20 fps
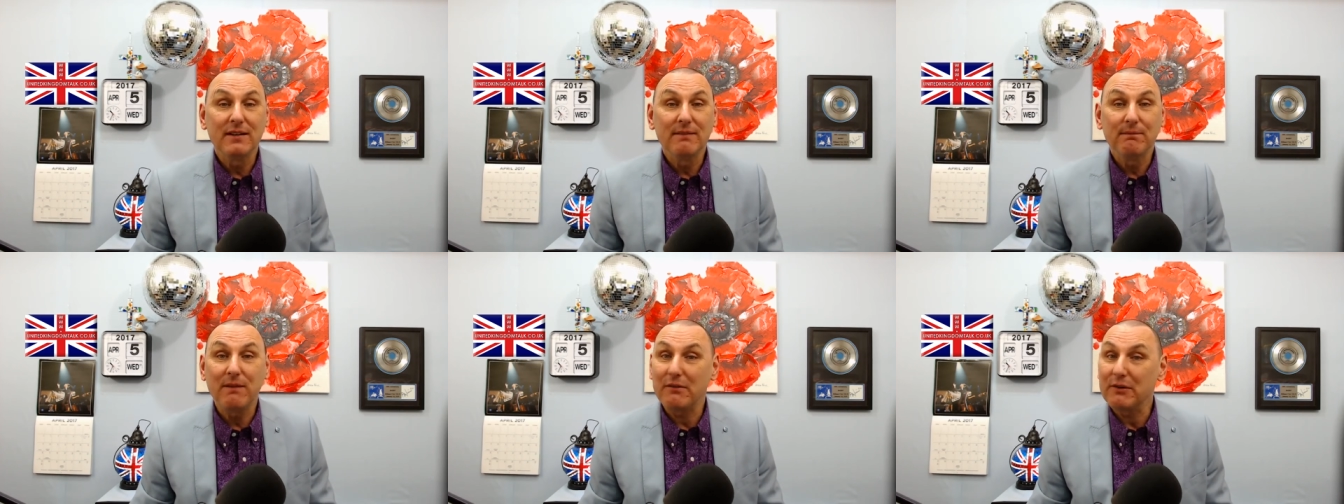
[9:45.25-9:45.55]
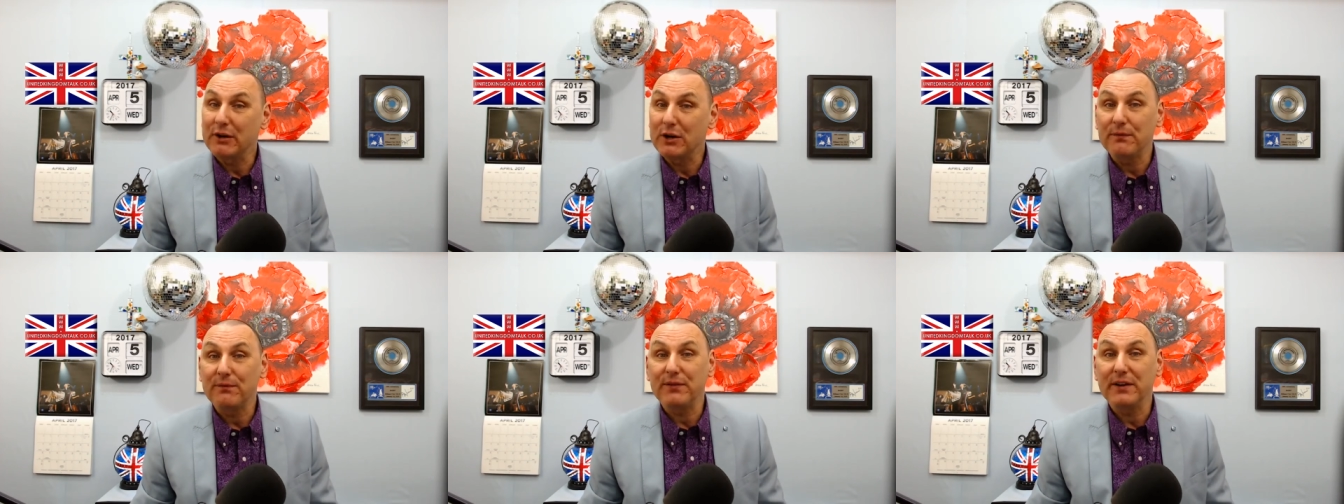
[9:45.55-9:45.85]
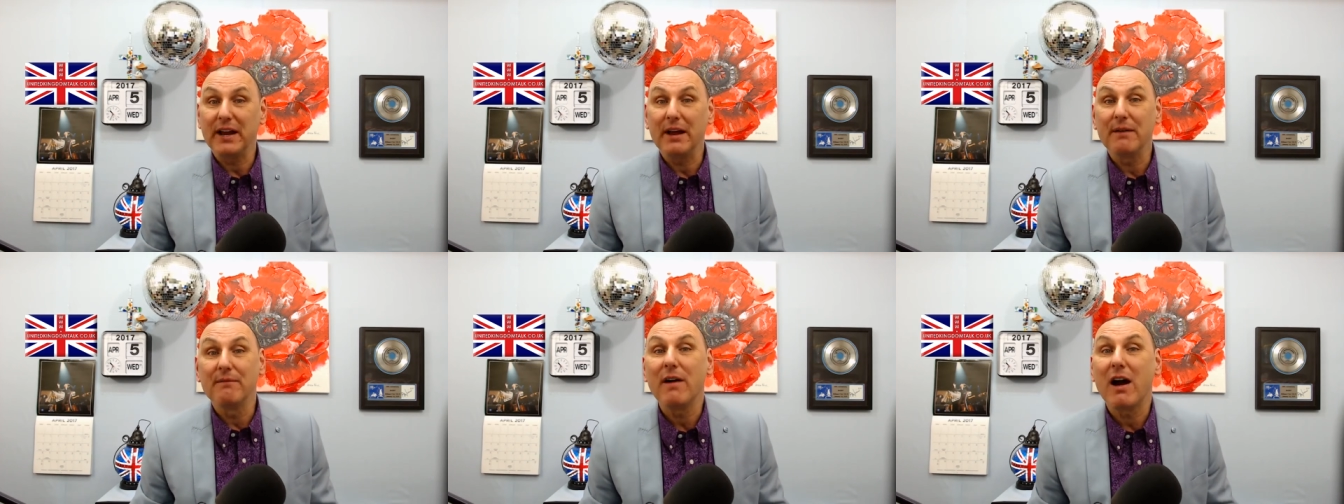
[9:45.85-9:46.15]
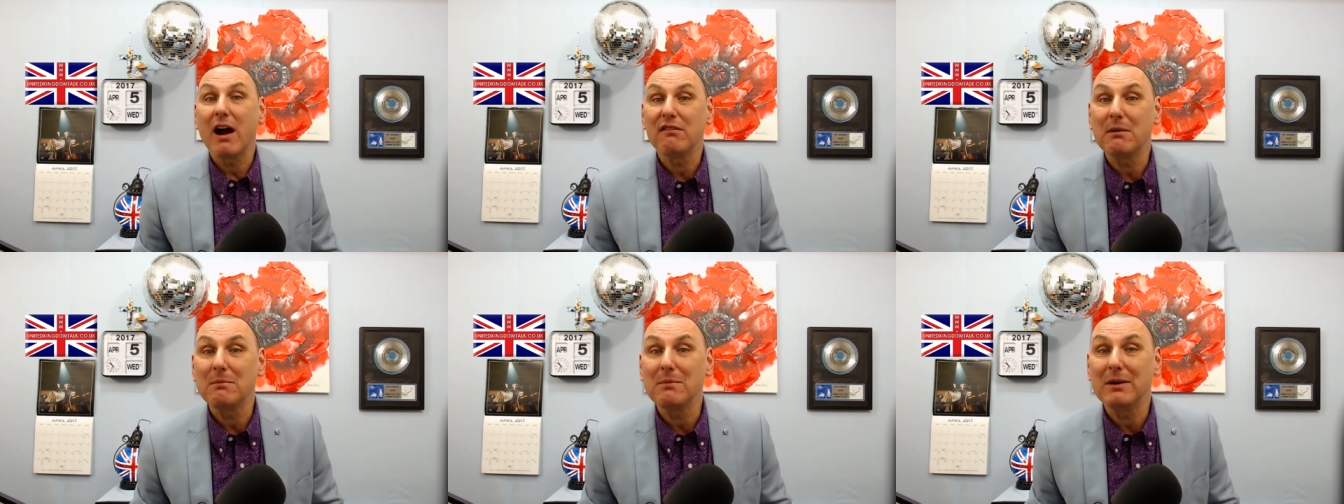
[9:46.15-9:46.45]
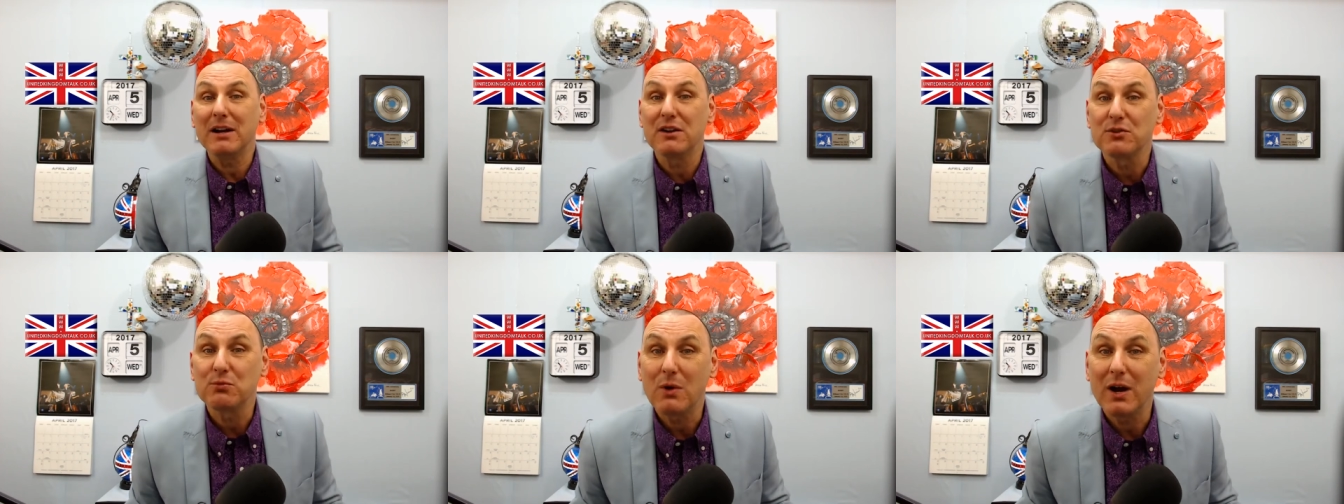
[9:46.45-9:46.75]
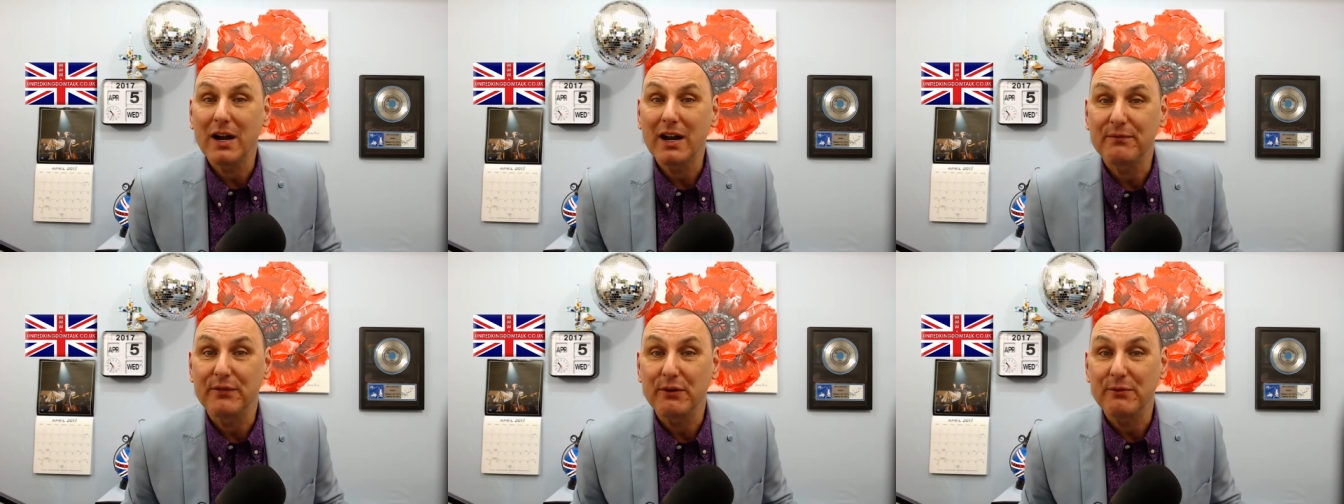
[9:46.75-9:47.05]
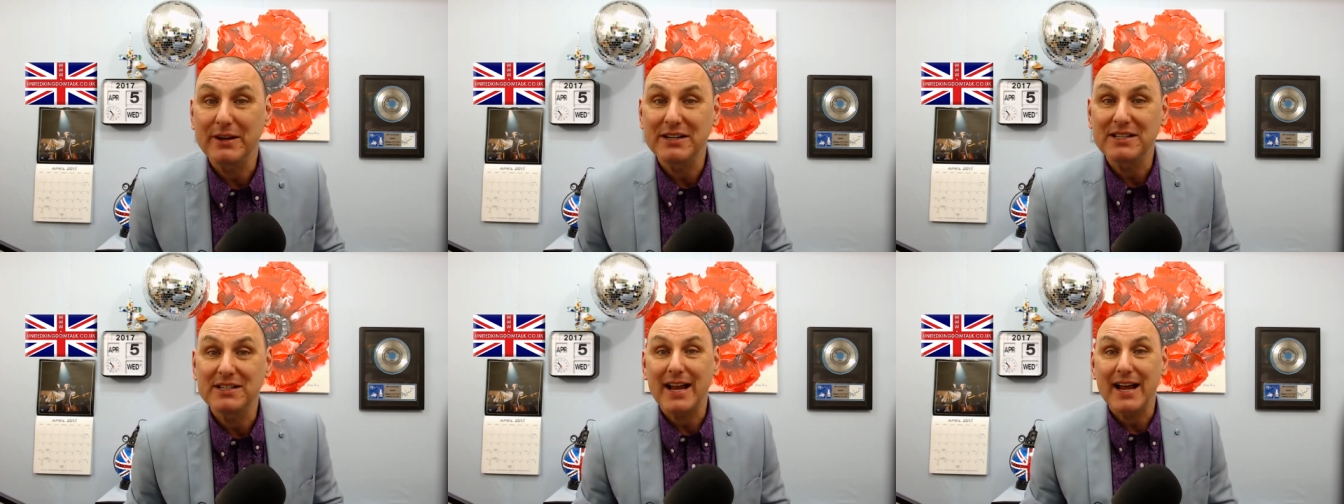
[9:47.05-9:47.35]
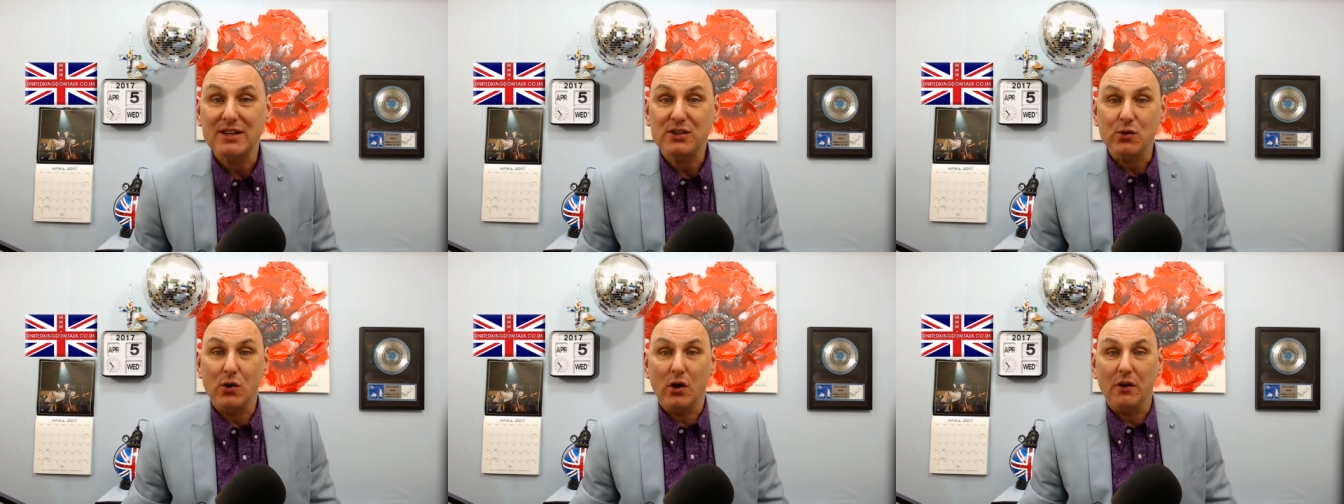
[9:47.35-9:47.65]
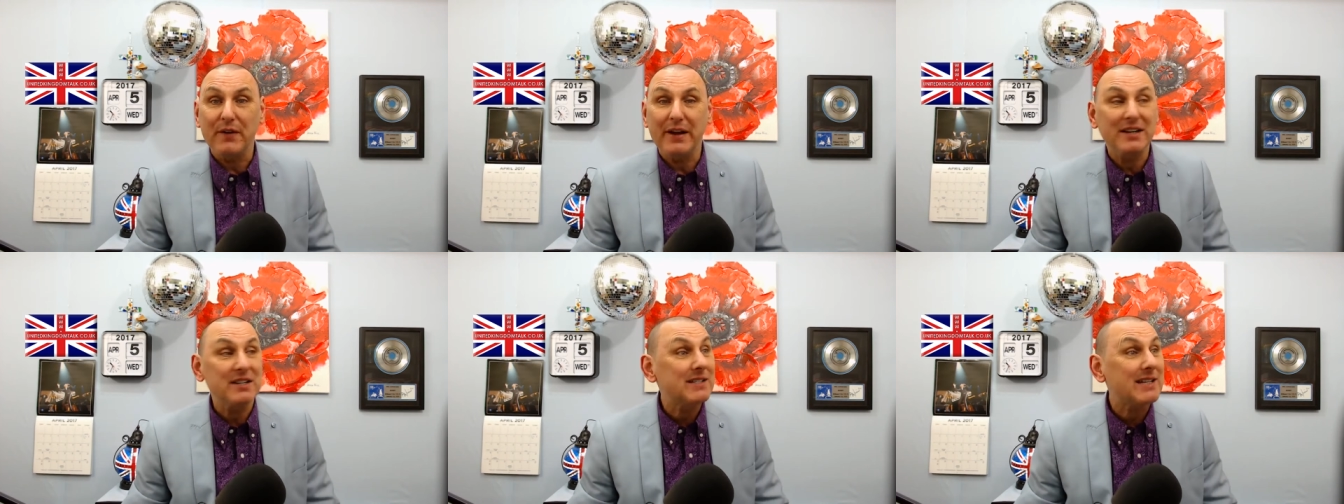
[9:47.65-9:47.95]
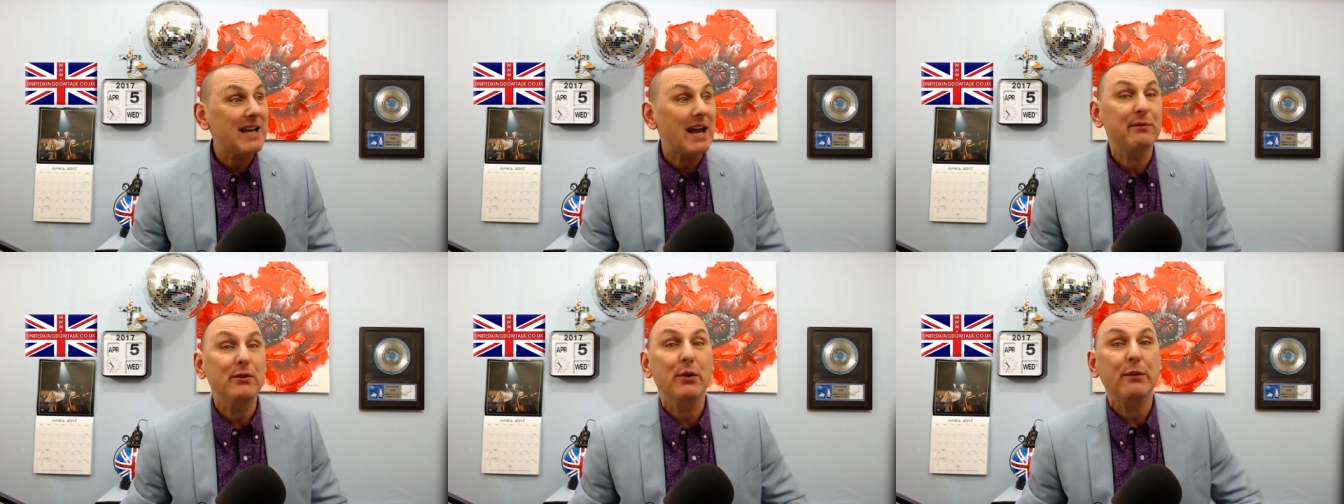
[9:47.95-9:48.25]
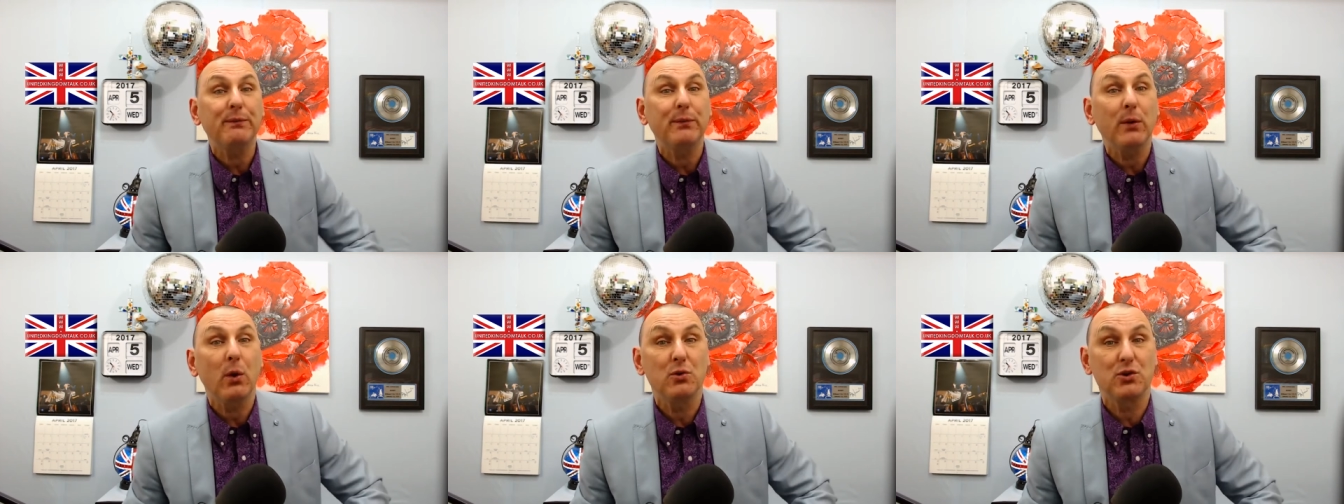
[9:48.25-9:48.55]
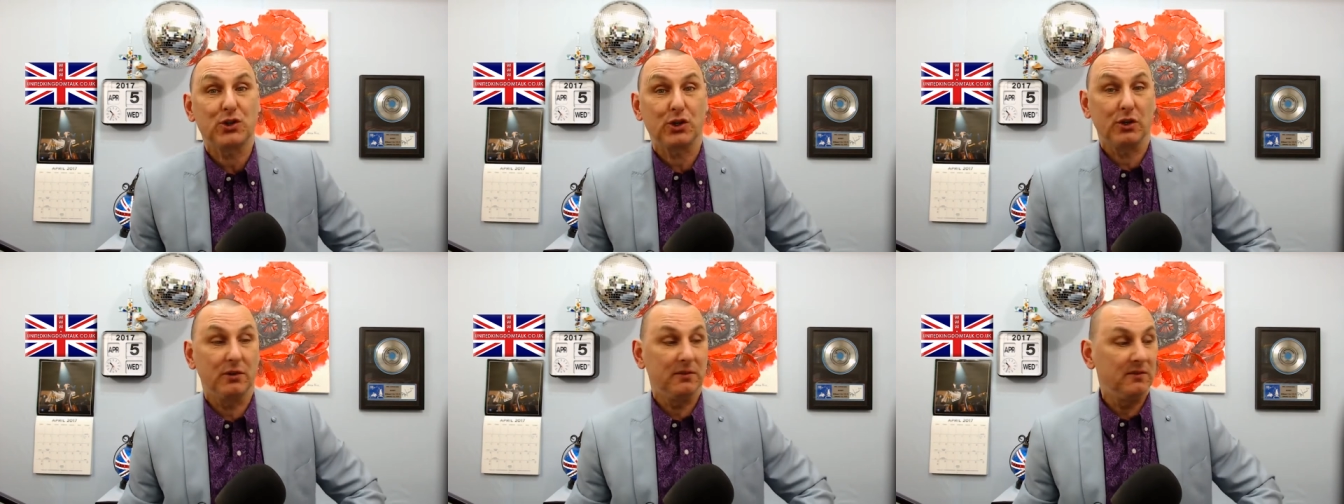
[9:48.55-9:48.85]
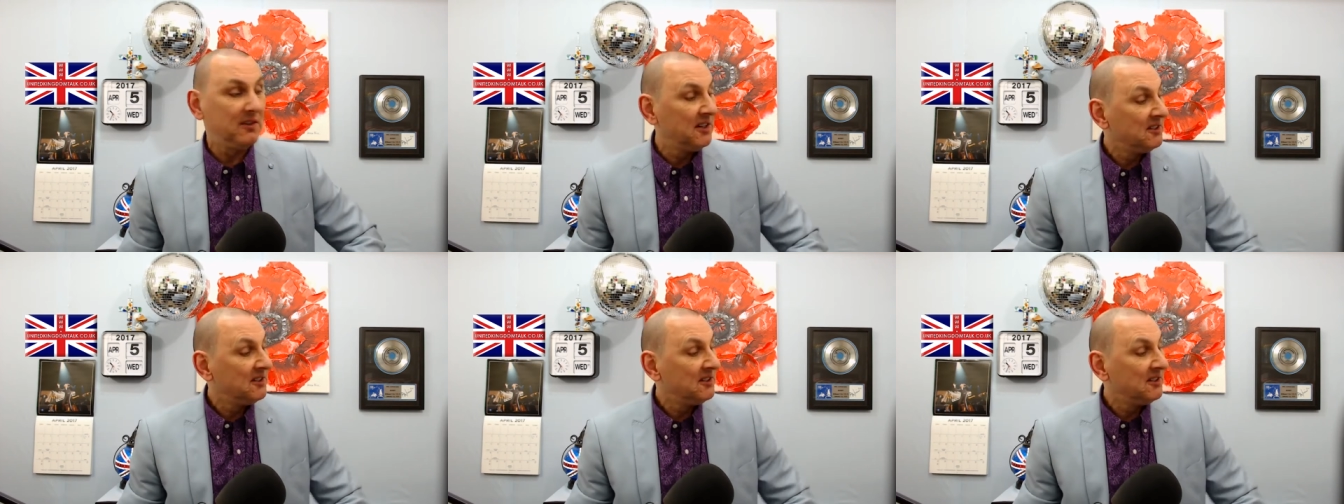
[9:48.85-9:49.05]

Very good for the environment as well if you're into that sort of thing. Save you a fortune.